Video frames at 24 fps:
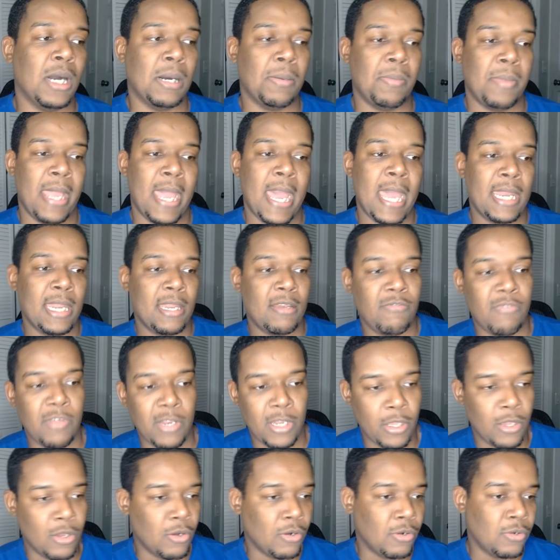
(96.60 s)
edit
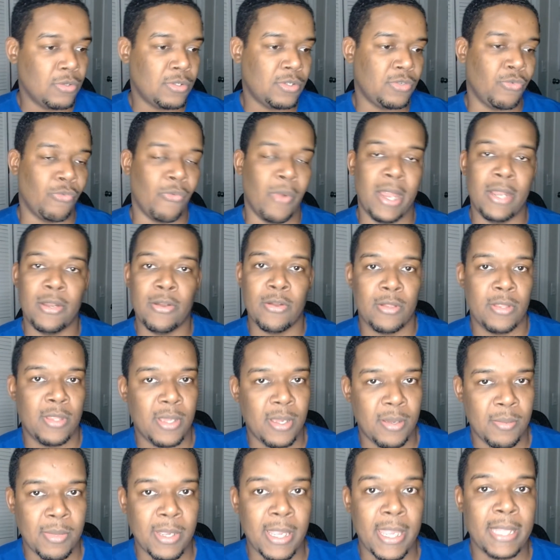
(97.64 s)
videos, render
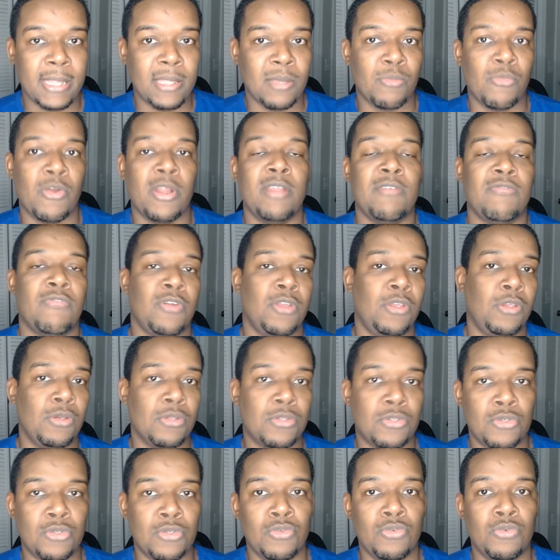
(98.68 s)
them, get them ready for
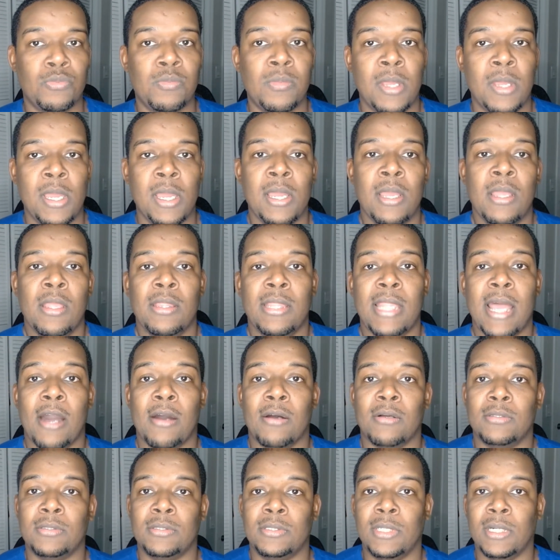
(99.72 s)
YouTube.
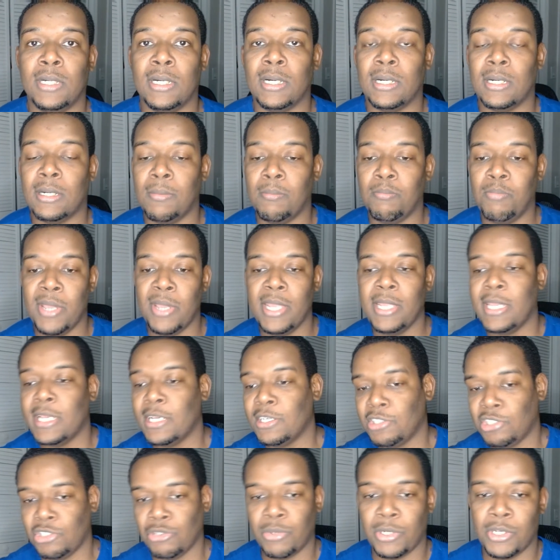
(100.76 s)
Now, the big
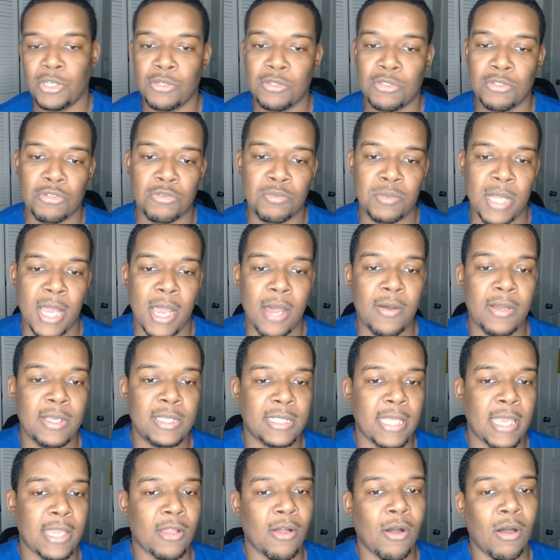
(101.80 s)
issue with YouTube now is
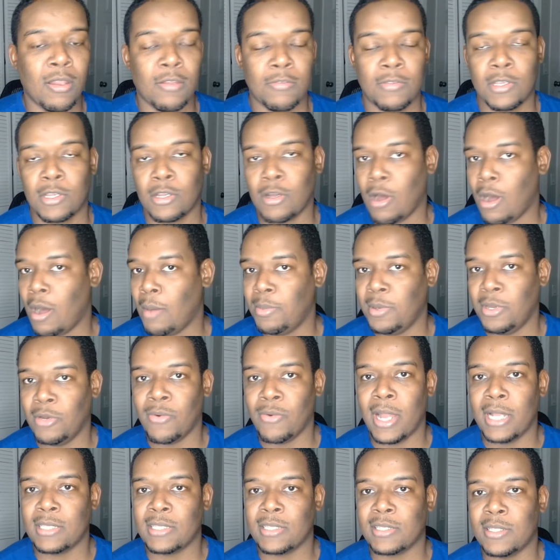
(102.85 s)
like all of the
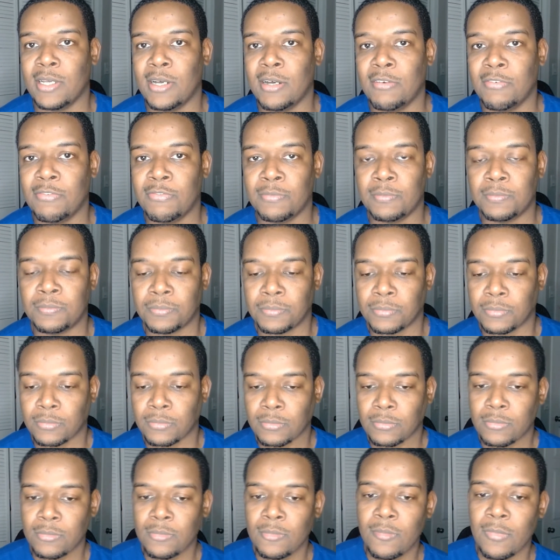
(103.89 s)
copyright stuff.
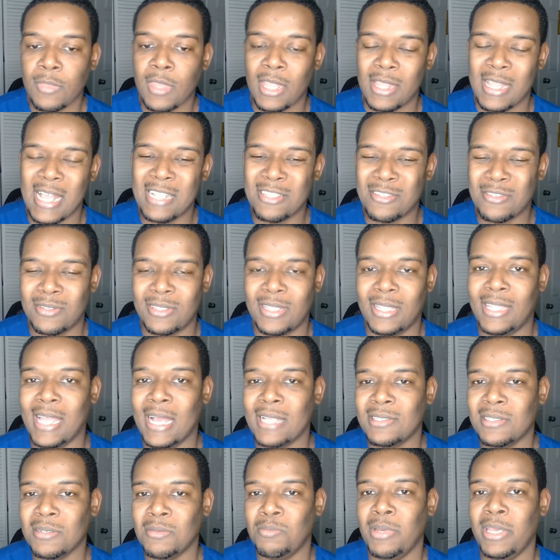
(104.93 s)

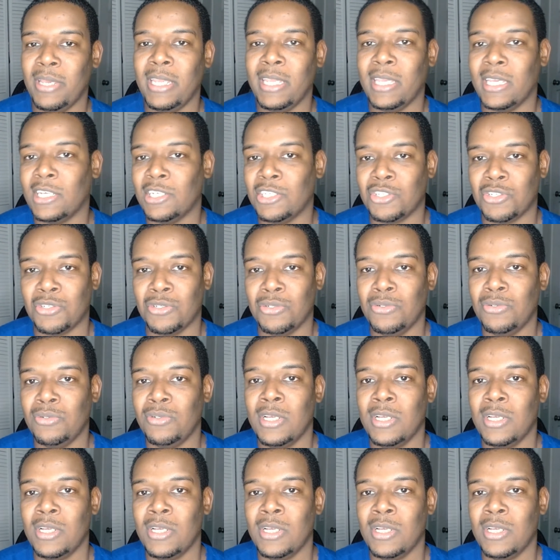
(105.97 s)
That's a big issue